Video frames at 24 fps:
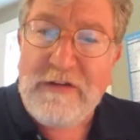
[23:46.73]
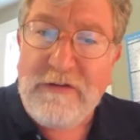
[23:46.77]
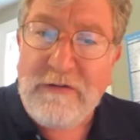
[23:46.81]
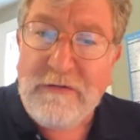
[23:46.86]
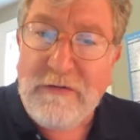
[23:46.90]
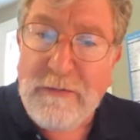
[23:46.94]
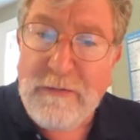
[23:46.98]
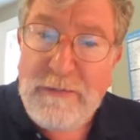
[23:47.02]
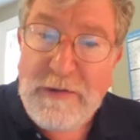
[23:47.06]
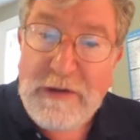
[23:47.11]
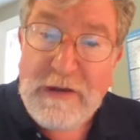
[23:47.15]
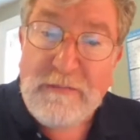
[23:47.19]
the
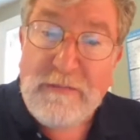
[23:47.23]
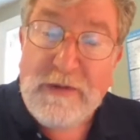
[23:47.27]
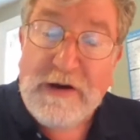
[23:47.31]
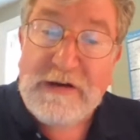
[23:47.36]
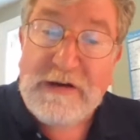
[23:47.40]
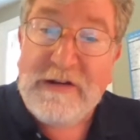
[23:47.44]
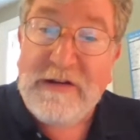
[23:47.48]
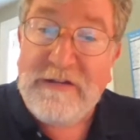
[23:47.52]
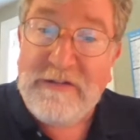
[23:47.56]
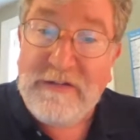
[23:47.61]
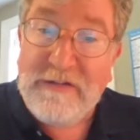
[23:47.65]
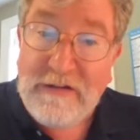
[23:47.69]
European
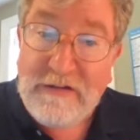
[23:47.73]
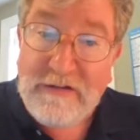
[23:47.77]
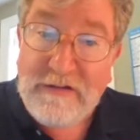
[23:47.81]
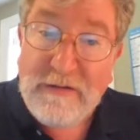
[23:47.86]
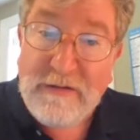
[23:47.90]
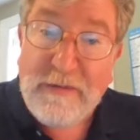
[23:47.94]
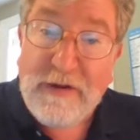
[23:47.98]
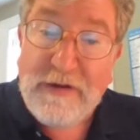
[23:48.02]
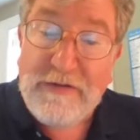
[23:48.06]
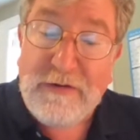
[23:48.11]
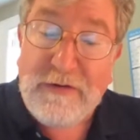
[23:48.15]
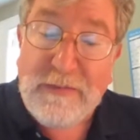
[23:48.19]
markets and
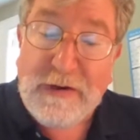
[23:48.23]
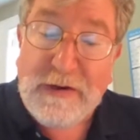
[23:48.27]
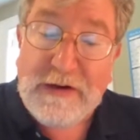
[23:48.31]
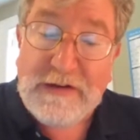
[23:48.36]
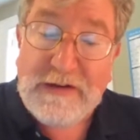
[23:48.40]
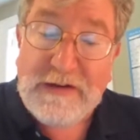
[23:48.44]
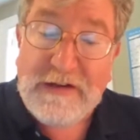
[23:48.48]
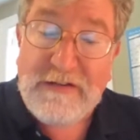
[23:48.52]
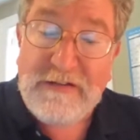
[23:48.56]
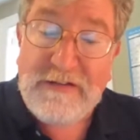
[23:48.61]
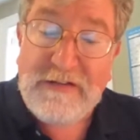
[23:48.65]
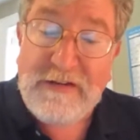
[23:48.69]
some other
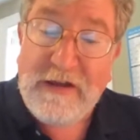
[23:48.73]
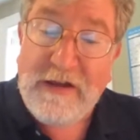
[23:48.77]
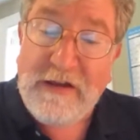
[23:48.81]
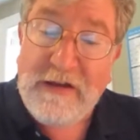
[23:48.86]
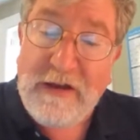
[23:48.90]
markets,